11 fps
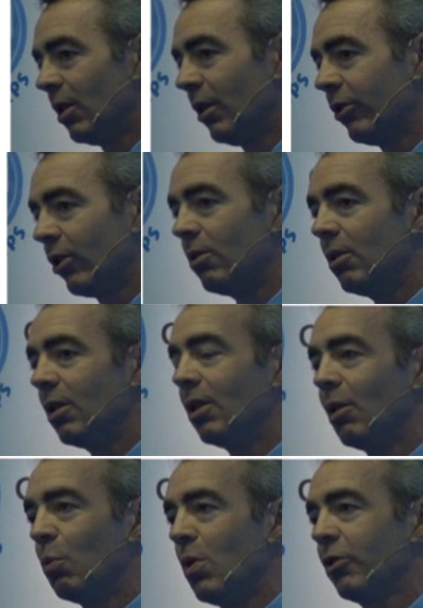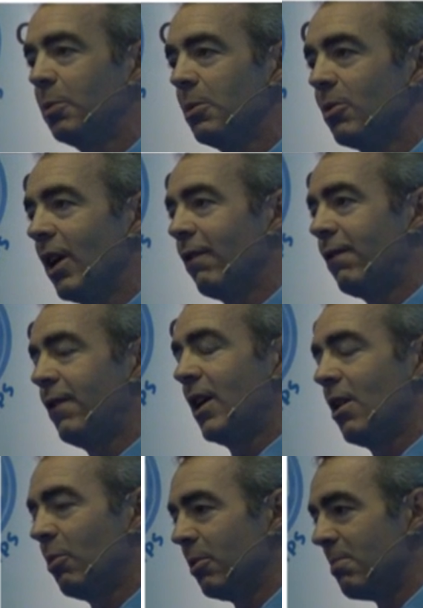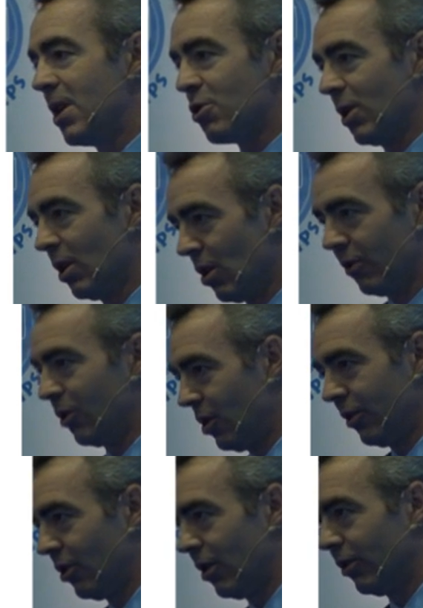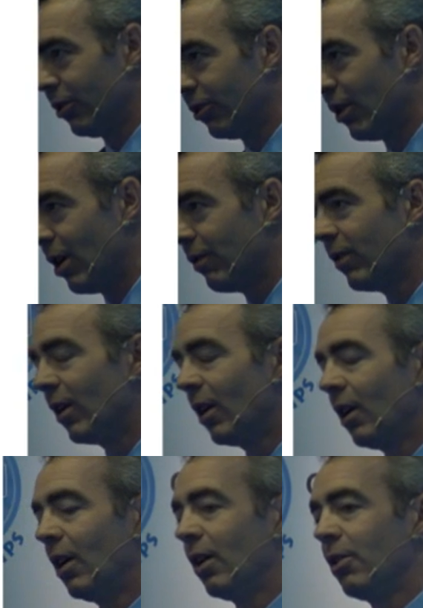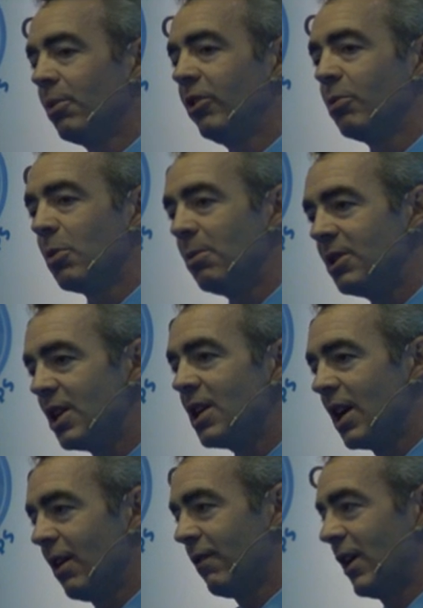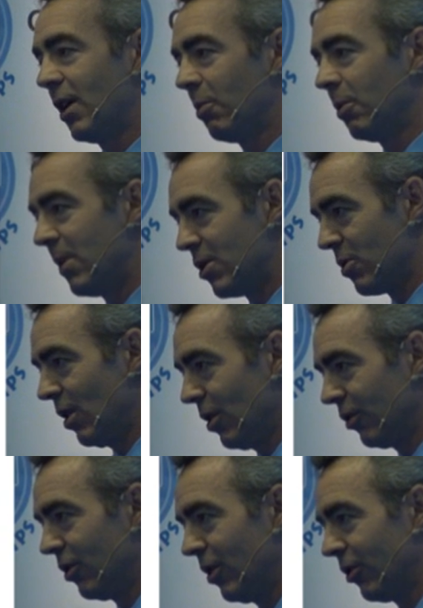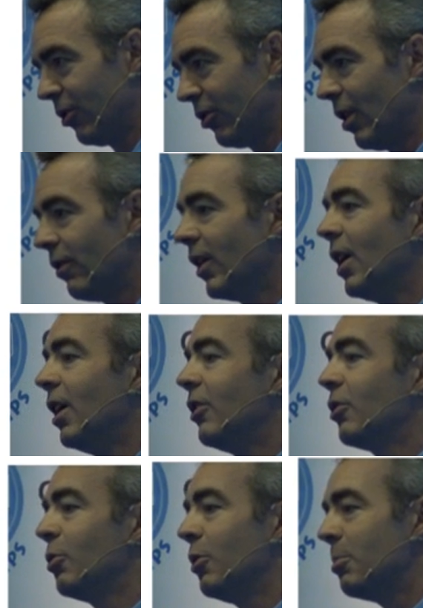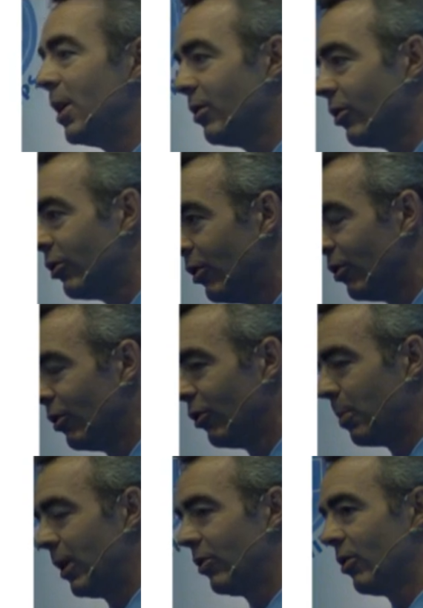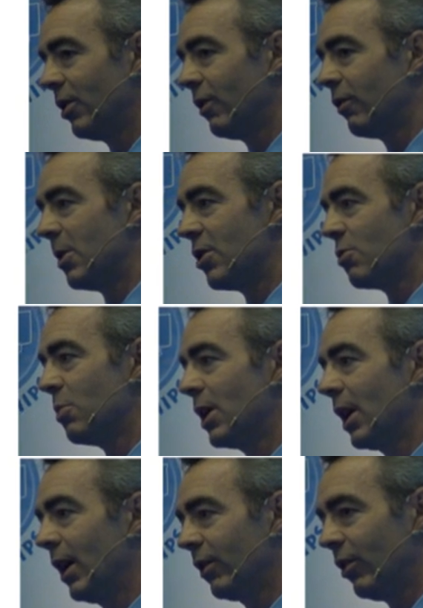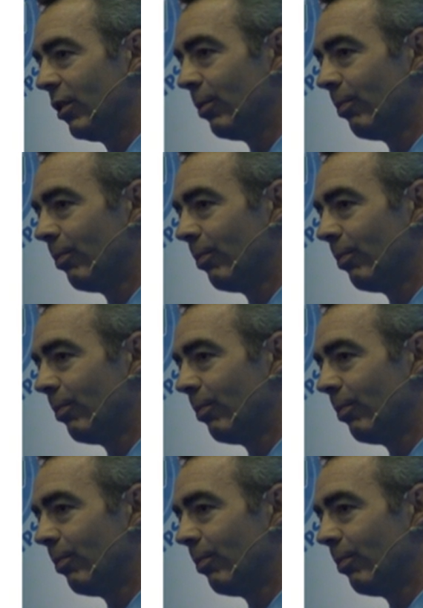So whilst people get fed up with measuring lots and lots and lots of stuff, the reason why we didn't get fed up with measuring lots and lots of stuff is because we made decisions based on the information we collected.